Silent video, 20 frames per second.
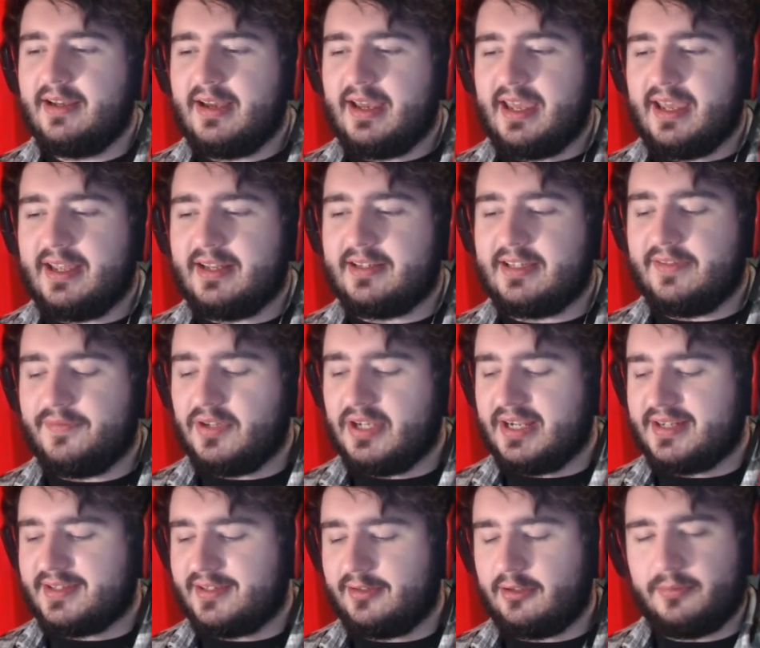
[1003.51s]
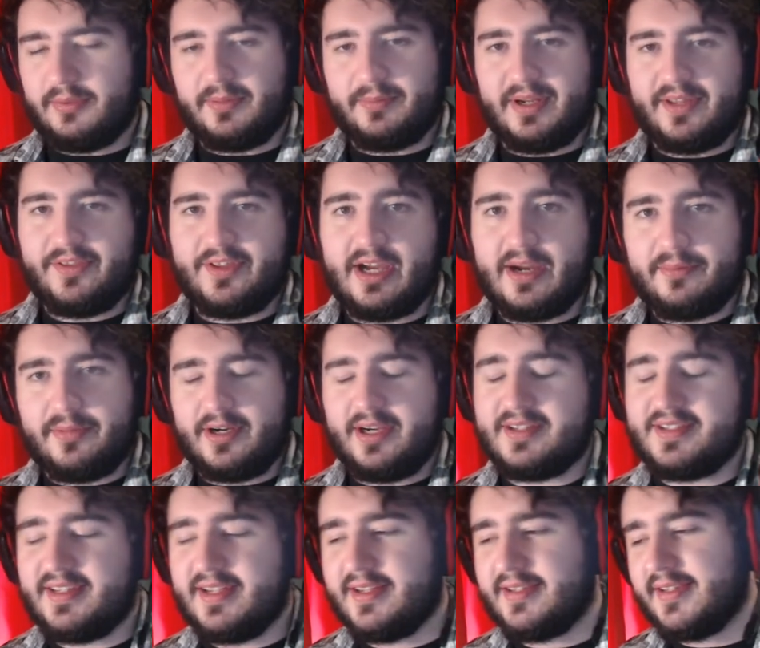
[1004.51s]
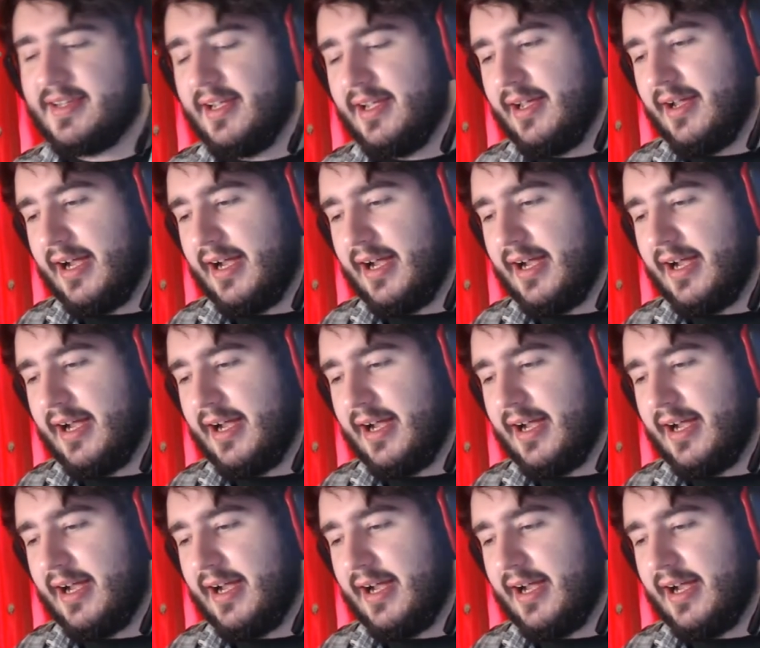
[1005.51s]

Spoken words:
And give you guys a little bit of my thought process.